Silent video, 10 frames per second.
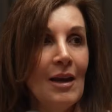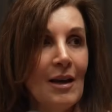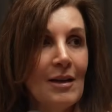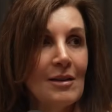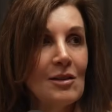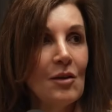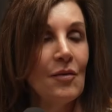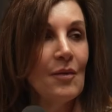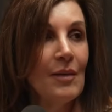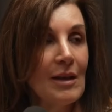And so
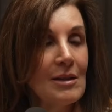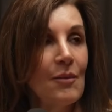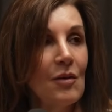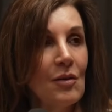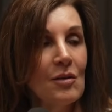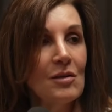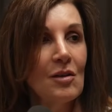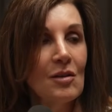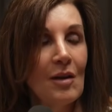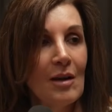from that standpoint, those are
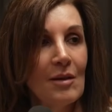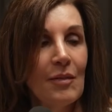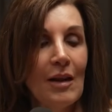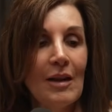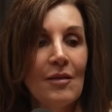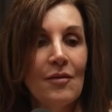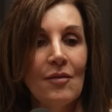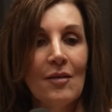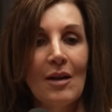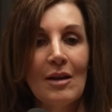your
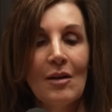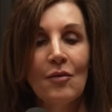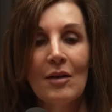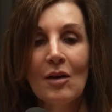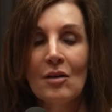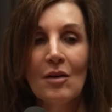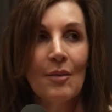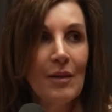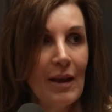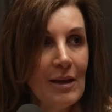non-ablative. And then if we go to
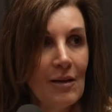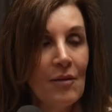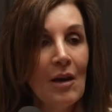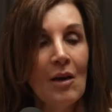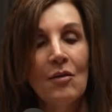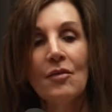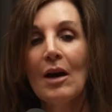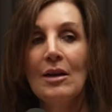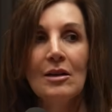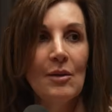ablative, we've
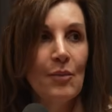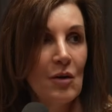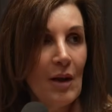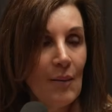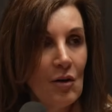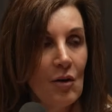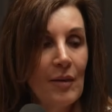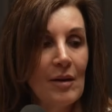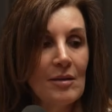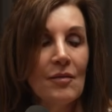got deeper chemical
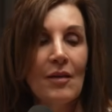peels.